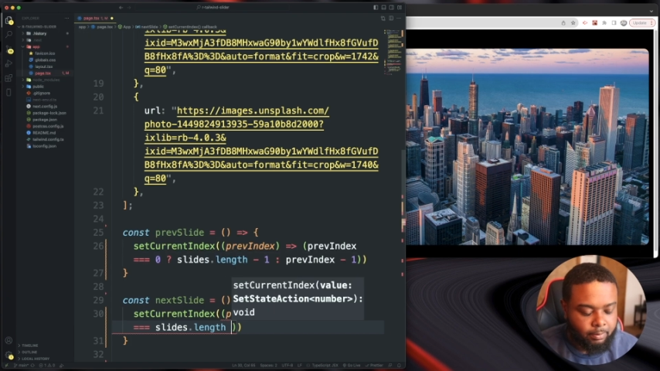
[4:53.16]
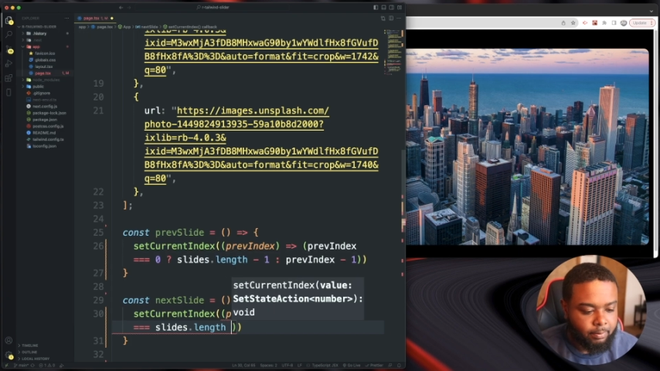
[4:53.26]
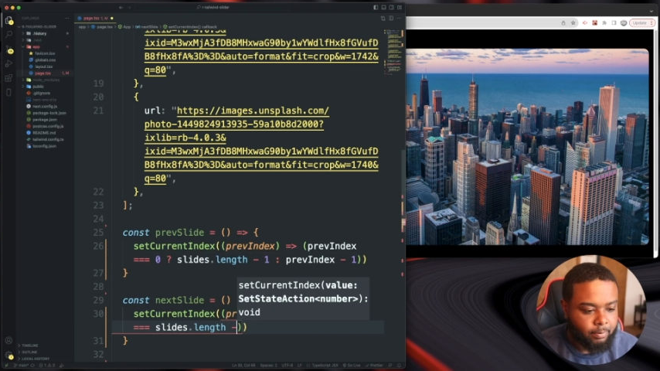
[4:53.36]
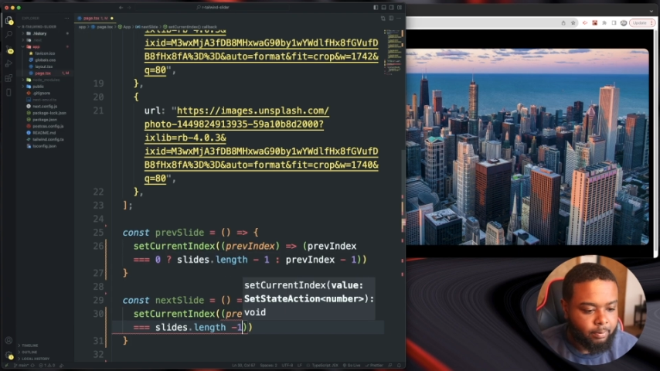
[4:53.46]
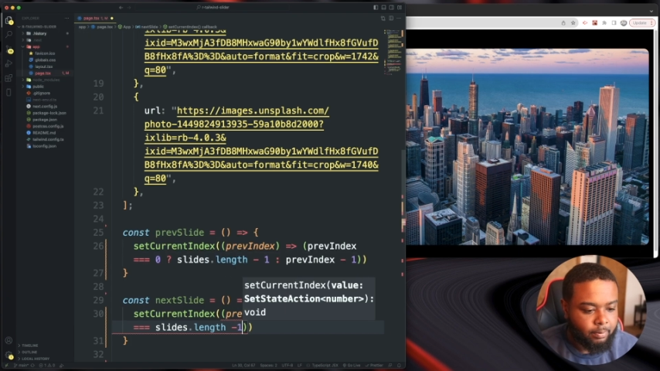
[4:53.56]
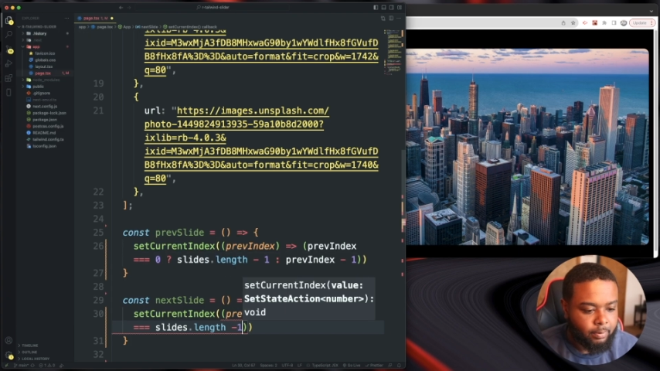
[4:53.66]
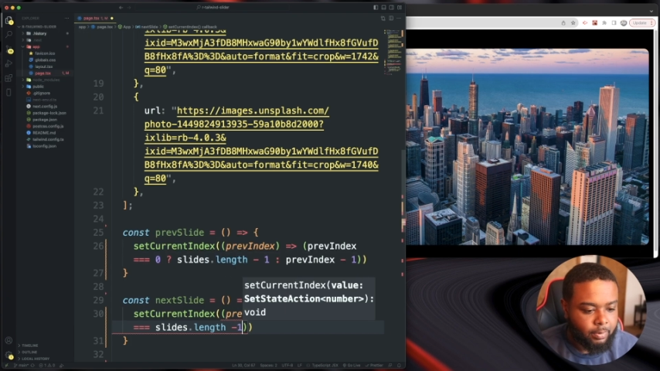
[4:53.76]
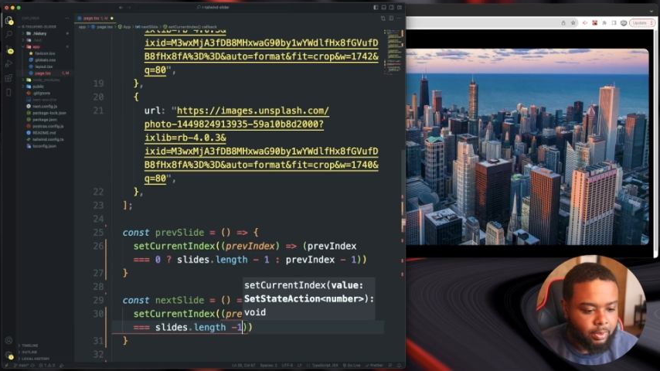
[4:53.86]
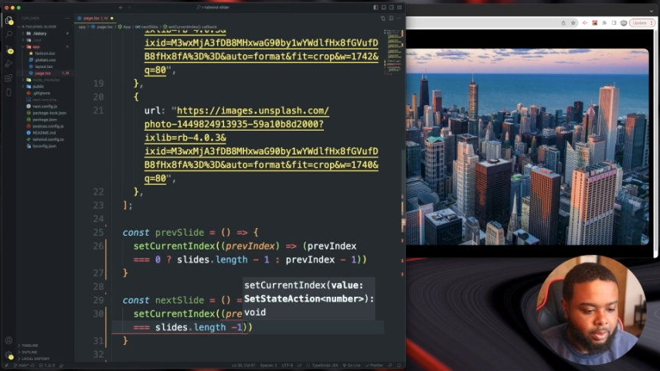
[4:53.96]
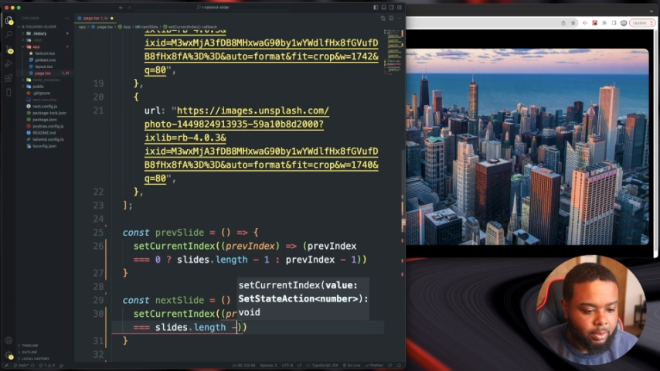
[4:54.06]

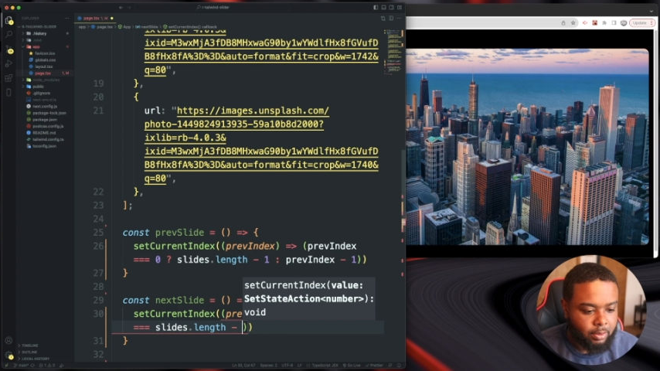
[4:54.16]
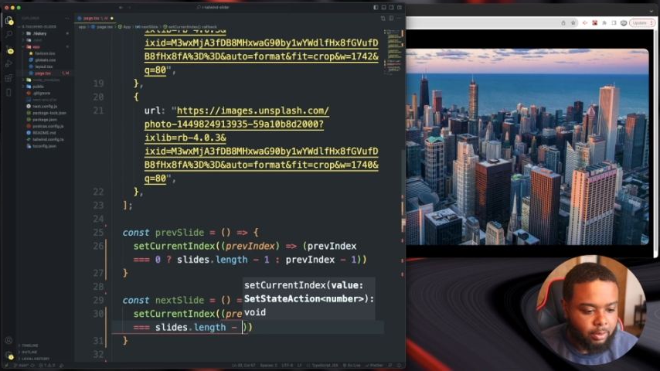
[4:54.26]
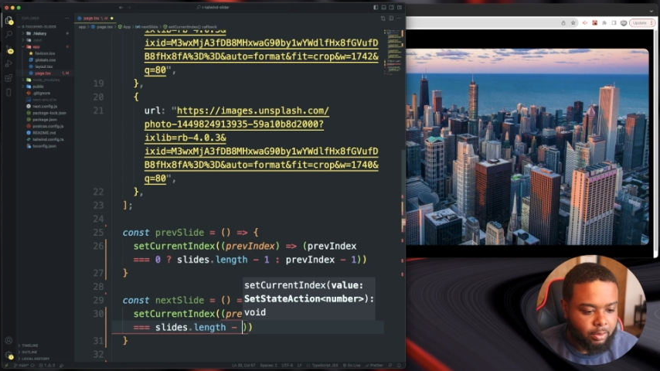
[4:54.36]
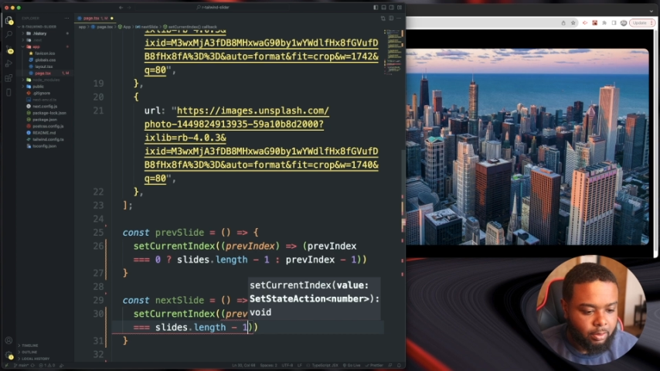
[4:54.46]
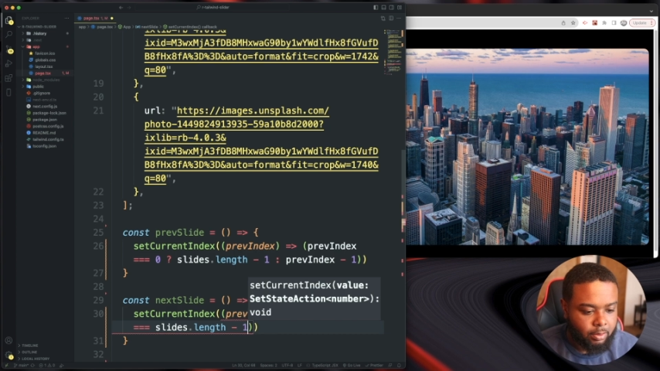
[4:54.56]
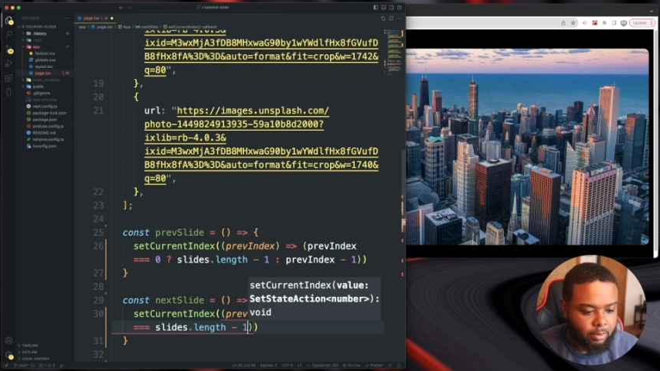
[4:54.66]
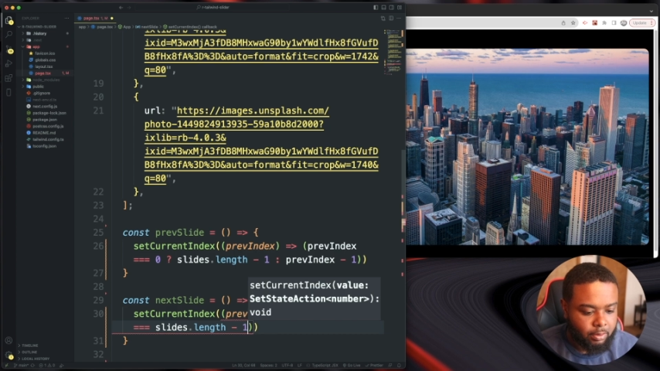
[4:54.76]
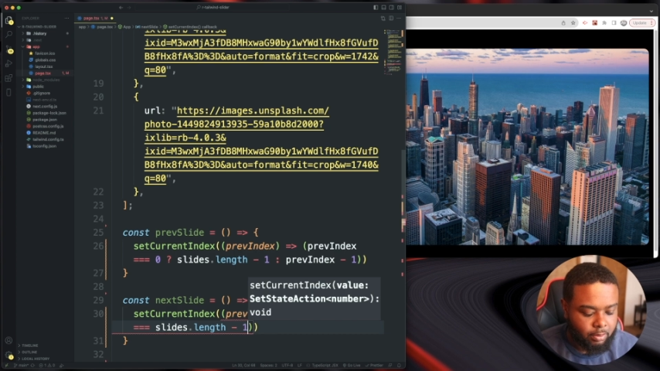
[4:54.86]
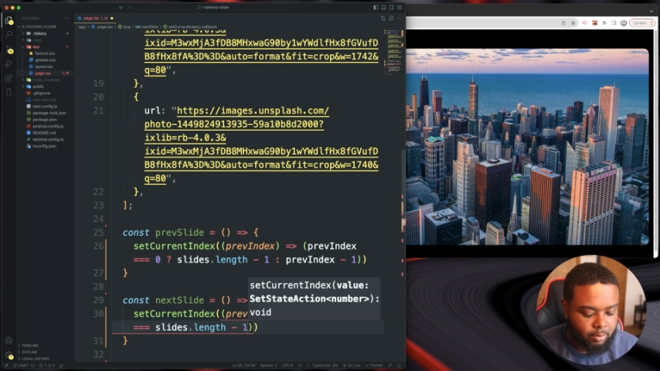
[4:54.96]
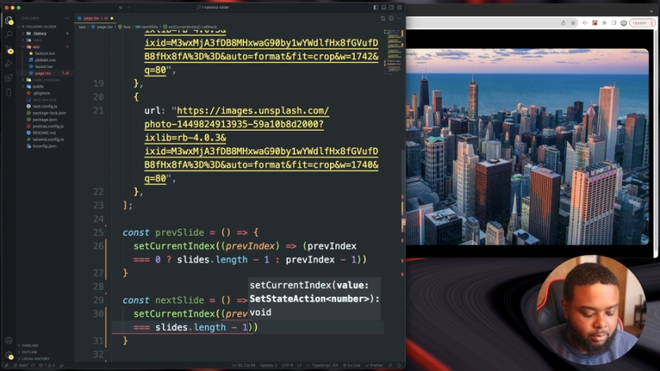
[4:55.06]

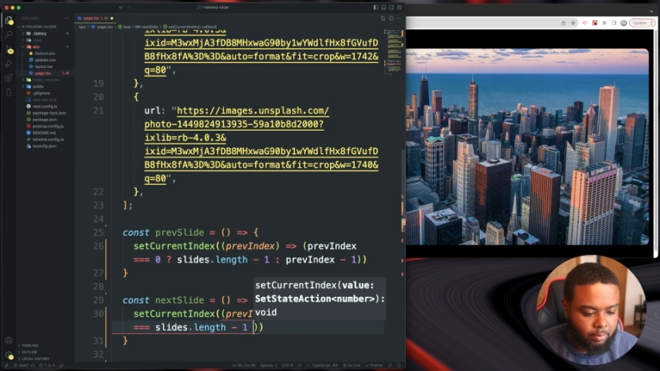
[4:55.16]
[no speech]